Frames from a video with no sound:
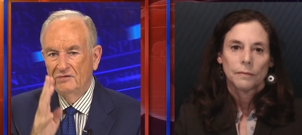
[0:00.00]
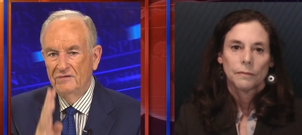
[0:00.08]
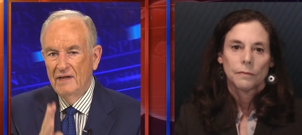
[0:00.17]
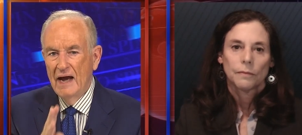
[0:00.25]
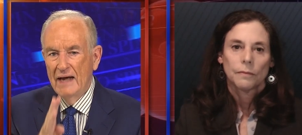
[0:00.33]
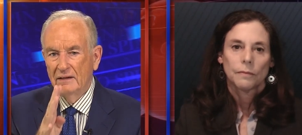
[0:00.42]

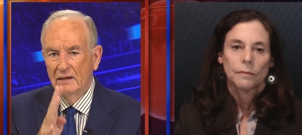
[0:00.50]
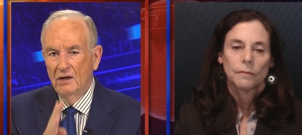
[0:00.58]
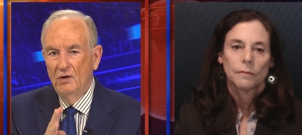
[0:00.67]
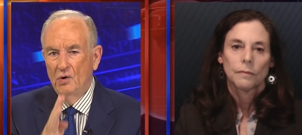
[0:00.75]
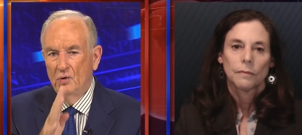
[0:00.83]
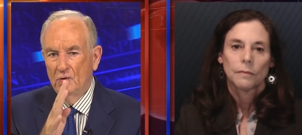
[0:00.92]
Speaker 1: not going to
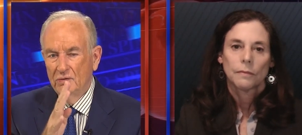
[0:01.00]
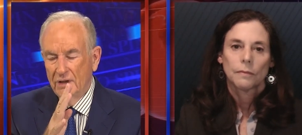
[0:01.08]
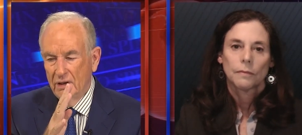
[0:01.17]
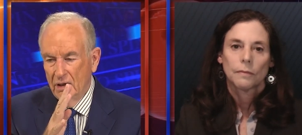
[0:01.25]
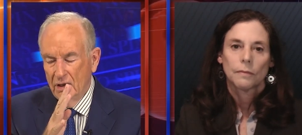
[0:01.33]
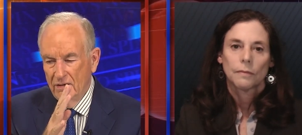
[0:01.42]
hold
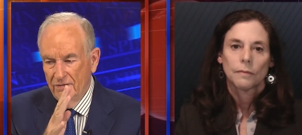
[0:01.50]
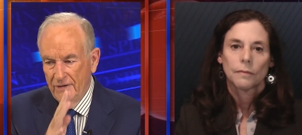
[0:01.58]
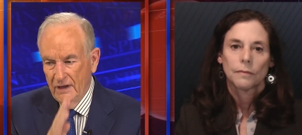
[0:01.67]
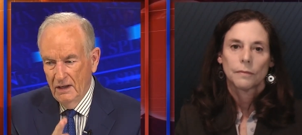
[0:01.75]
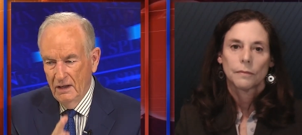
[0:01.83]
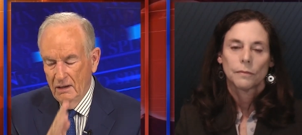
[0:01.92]

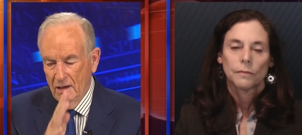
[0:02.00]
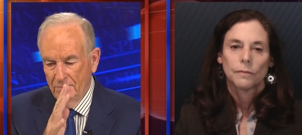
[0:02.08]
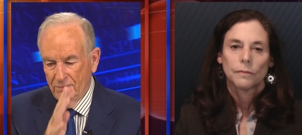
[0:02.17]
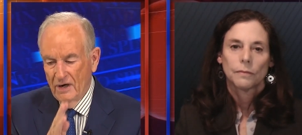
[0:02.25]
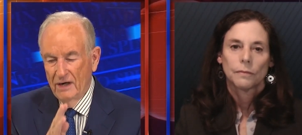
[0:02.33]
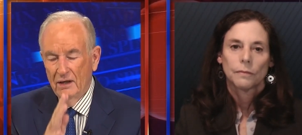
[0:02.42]
the
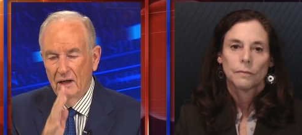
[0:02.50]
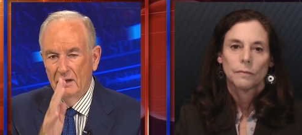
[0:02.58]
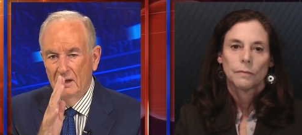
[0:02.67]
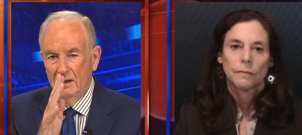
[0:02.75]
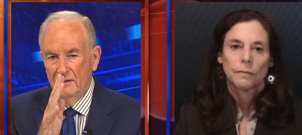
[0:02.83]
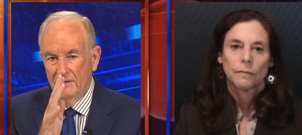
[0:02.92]

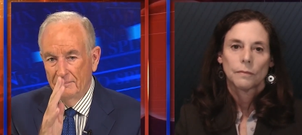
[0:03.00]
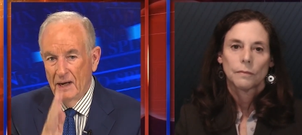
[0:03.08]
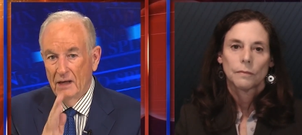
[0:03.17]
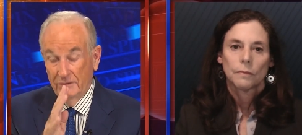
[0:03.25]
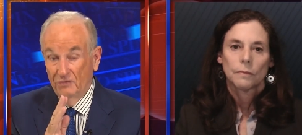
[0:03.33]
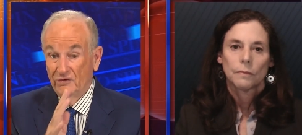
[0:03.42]

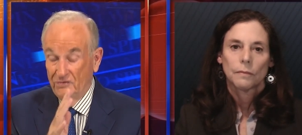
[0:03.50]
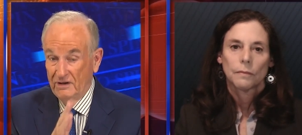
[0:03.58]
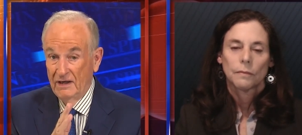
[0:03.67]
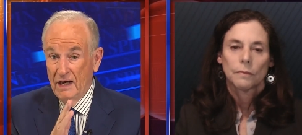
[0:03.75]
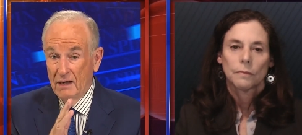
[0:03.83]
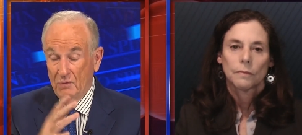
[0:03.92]
politicians
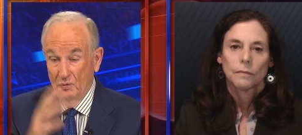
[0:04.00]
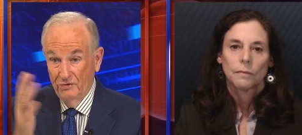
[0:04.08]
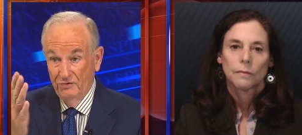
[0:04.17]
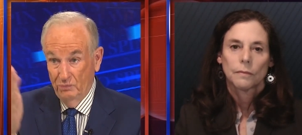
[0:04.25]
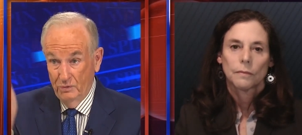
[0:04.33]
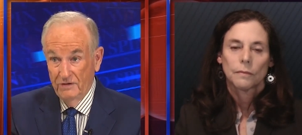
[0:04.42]
accountable,
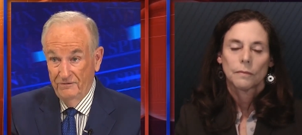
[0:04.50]
which is what the